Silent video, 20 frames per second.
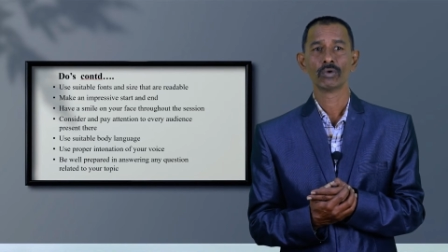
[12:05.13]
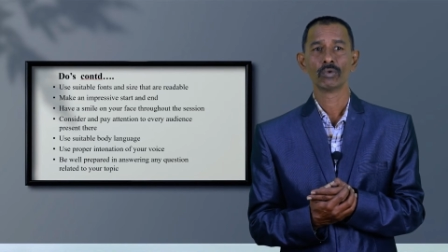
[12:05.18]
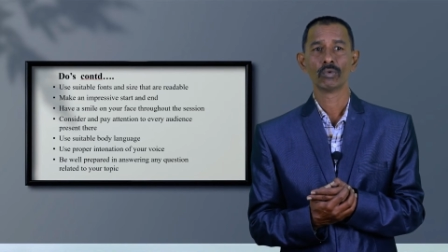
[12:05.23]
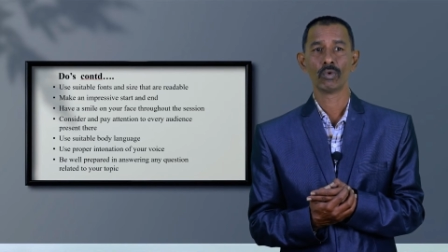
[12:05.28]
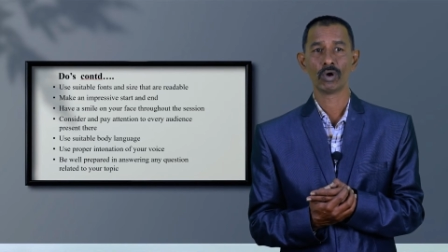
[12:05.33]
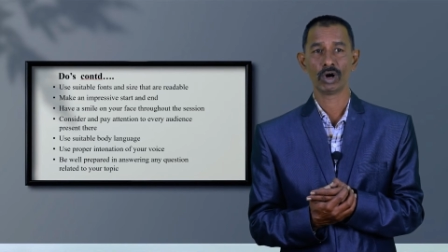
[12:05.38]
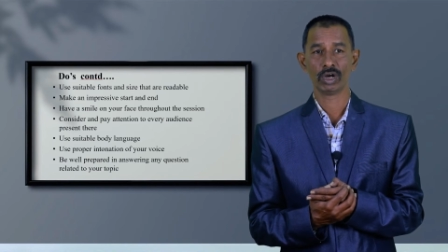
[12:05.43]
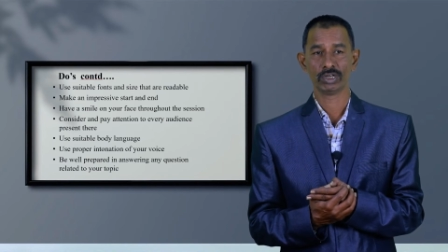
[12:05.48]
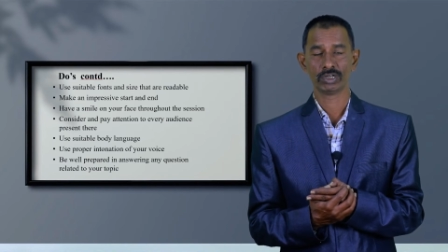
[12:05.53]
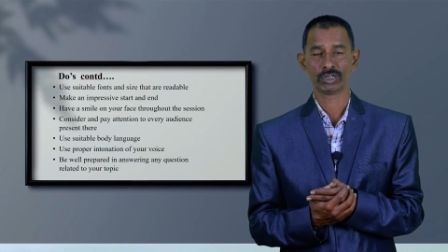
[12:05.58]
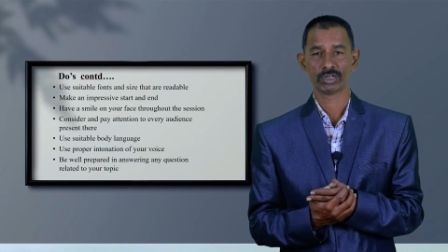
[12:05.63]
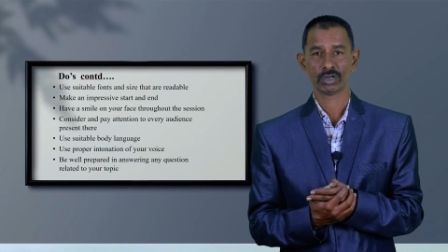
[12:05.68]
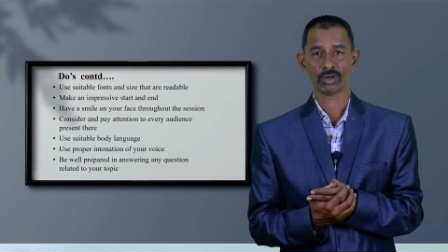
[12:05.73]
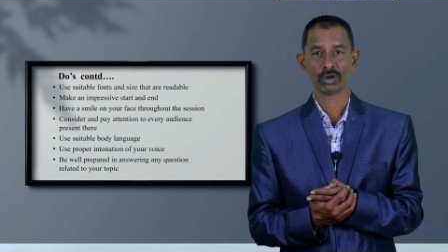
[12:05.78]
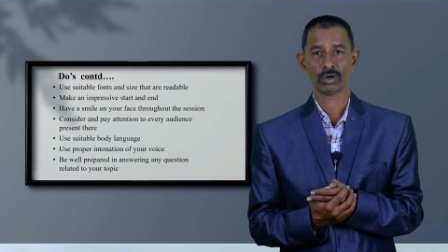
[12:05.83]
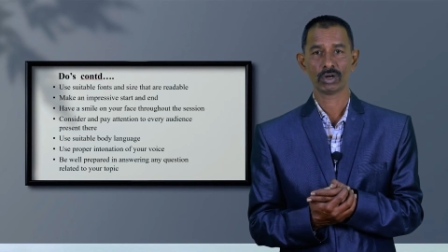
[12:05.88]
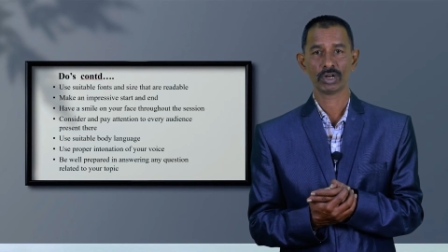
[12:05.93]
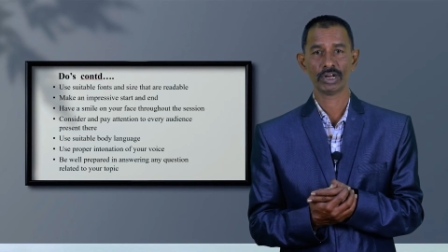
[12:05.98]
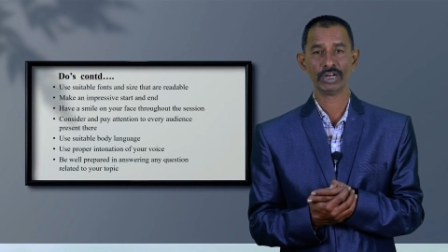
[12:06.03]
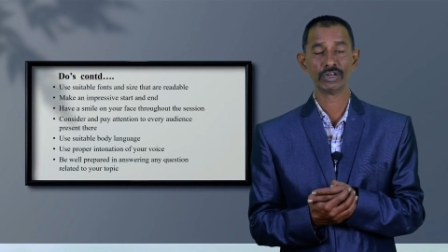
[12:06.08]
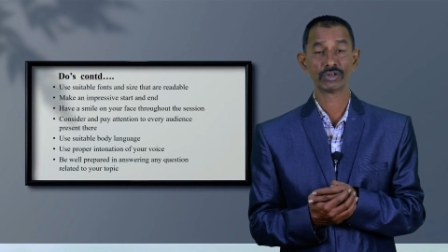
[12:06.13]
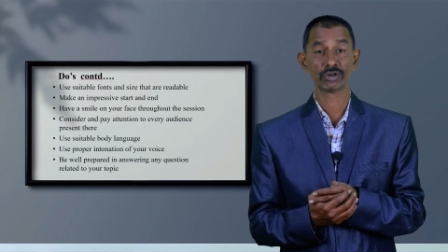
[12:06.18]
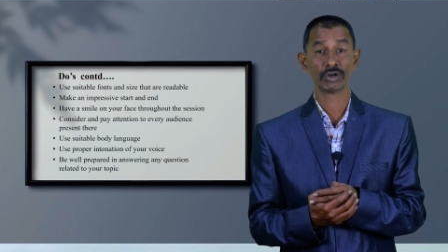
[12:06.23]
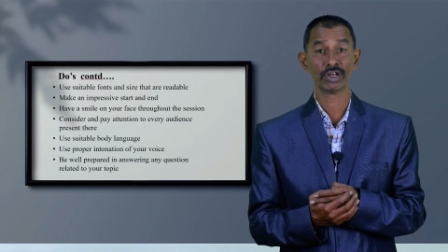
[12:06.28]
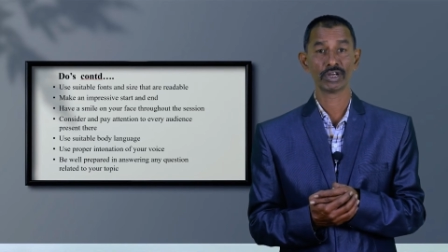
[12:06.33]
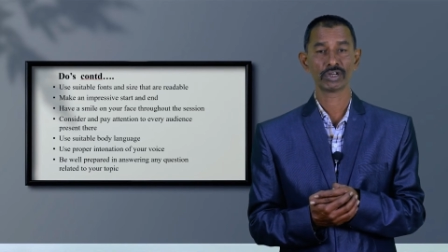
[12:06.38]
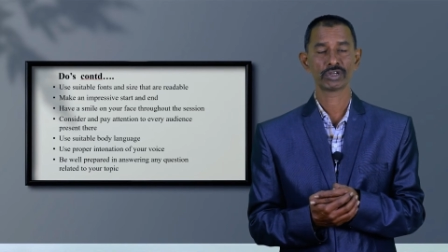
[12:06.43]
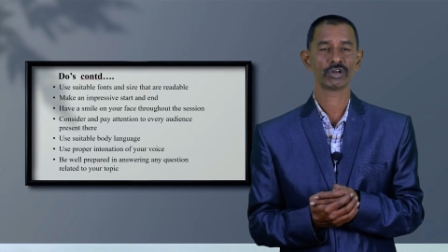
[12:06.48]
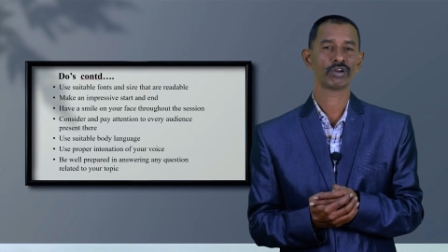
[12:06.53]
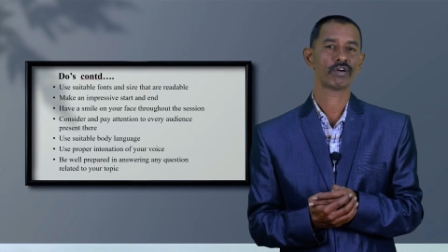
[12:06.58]
voice or
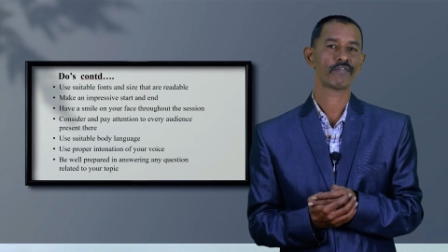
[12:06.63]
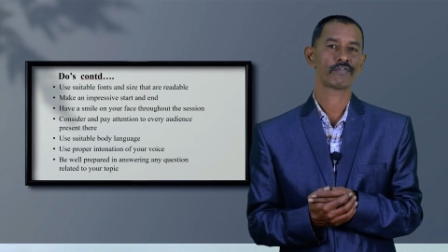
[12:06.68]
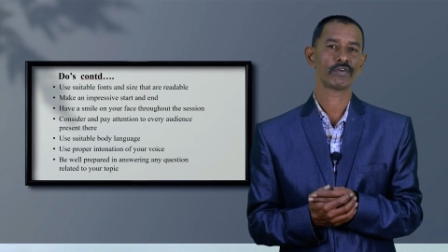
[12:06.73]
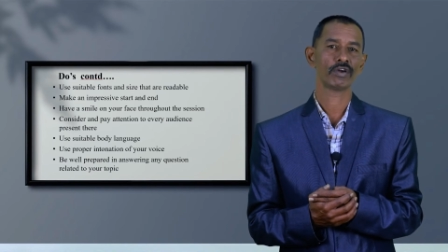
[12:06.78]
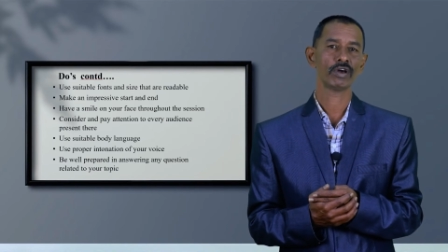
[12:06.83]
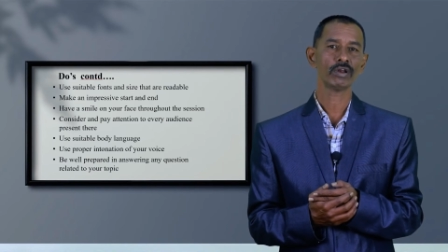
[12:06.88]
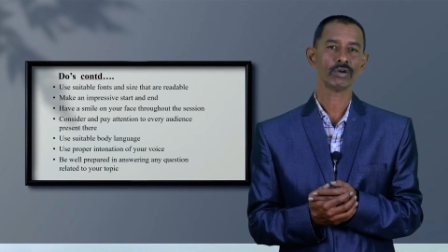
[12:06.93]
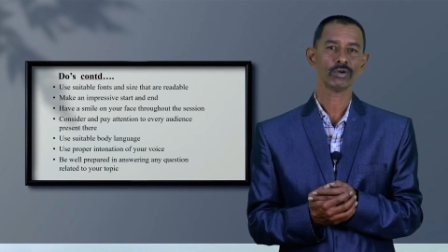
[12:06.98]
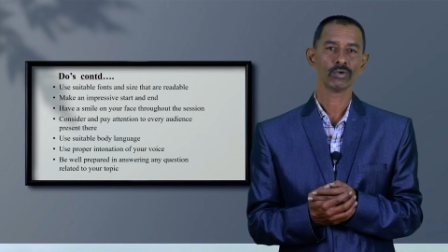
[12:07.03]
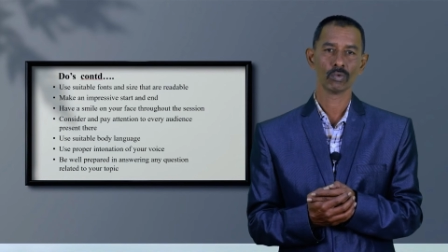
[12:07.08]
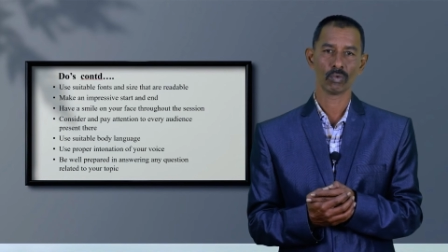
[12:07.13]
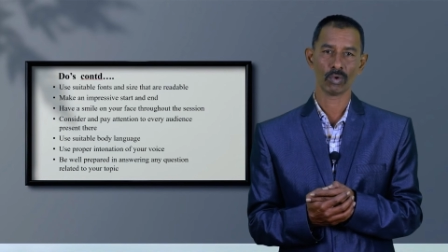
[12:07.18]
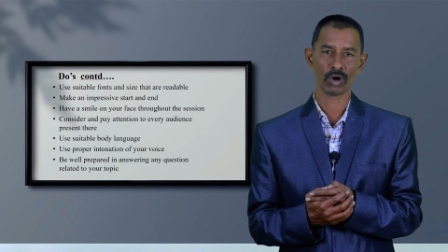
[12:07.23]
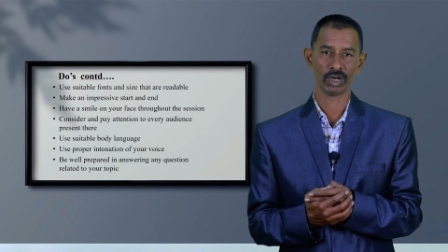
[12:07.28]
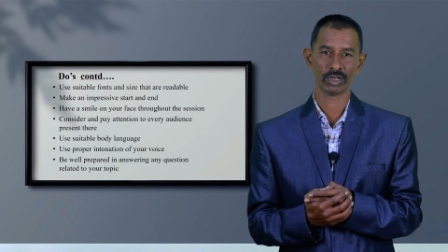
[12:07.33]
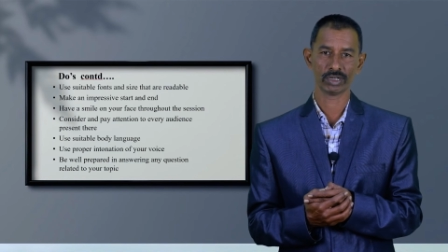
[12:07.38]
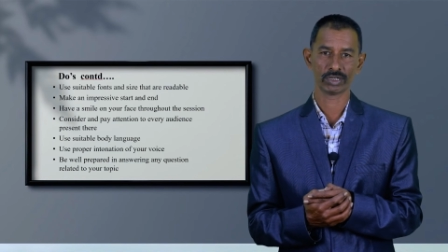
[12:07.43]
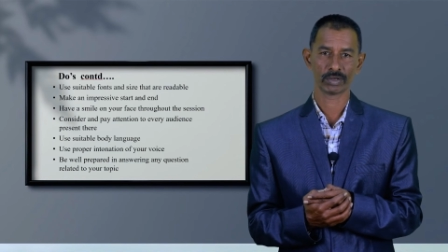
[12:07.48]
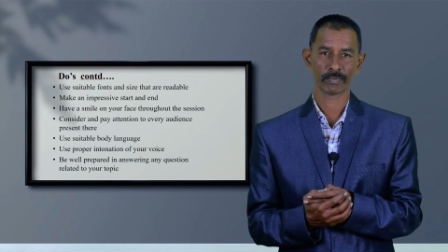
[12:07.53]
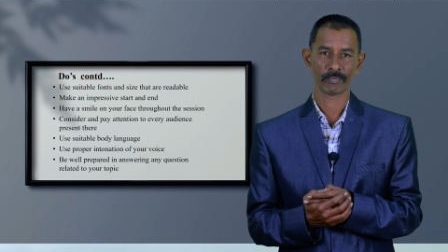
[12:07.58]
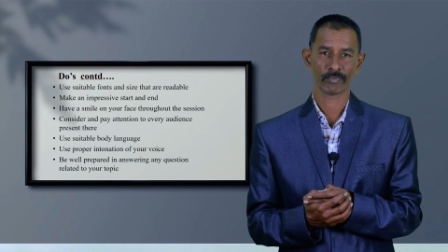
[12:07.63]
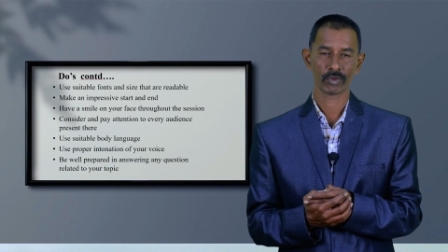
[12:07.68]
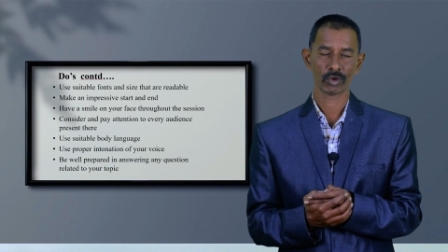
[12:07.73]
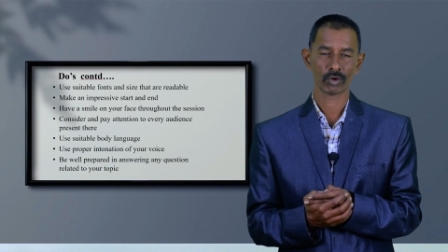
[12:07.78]
intonation of your voice.